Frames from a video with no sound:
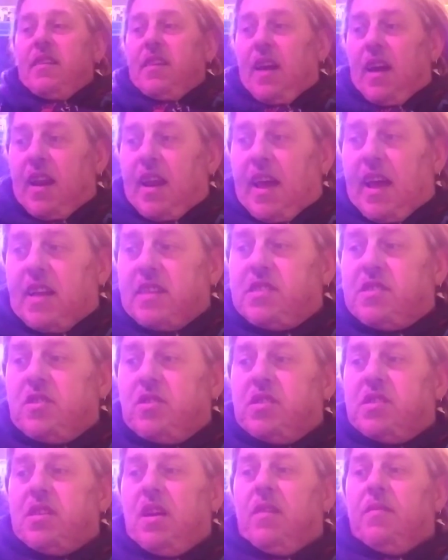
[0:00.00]
gotta ask
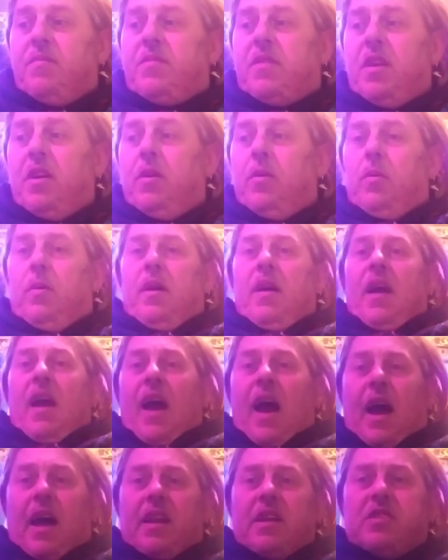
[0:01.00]
yourself too,
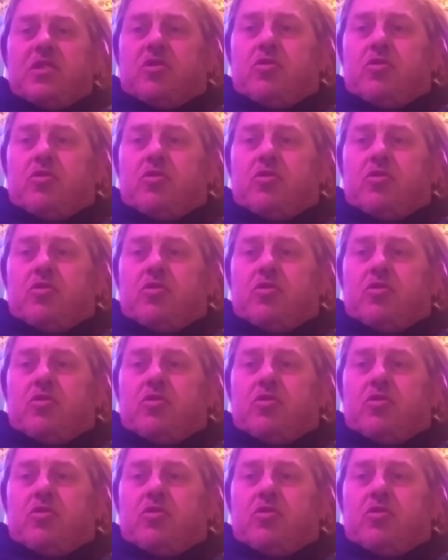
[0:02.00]
how does